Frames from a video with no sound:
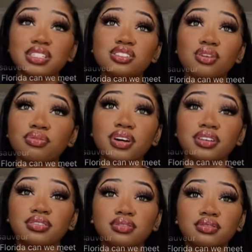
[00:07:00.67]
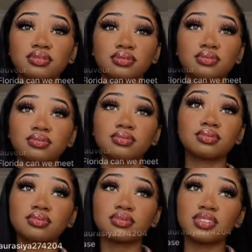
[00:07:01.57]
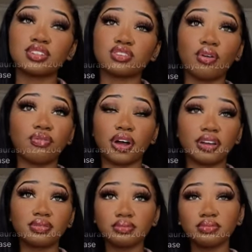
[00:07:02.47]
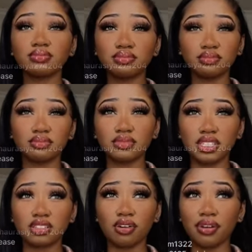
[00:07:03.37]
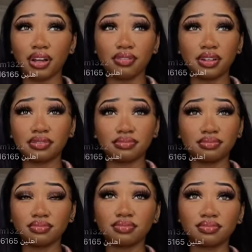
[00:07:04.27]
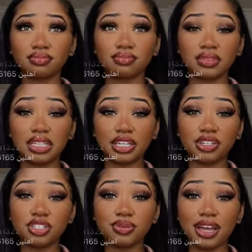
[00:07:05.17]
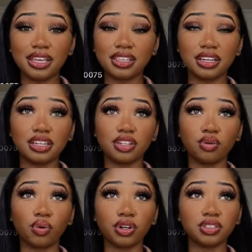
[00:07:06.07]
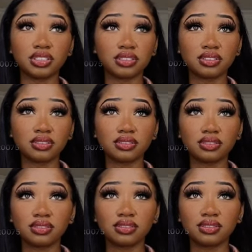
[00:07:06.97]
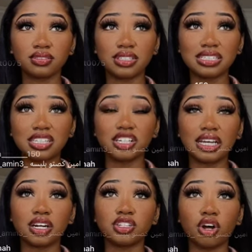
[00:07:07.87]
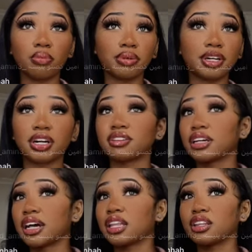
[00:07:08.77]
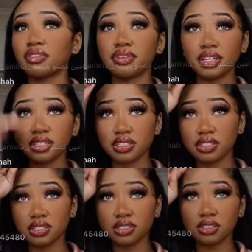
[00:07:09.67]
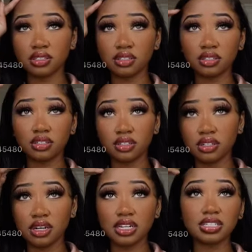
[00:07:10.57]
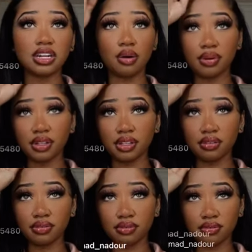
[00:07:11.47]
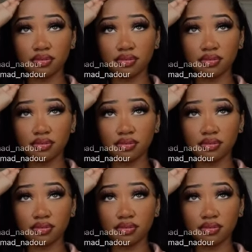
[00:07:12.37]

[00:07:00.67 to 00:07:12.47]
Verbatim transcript: it's so fun. It's so fucking. It's so fucking fun. Like you can do anything in the world. It's literally like an adult playground. Like I love Vegas. I did not want to leave.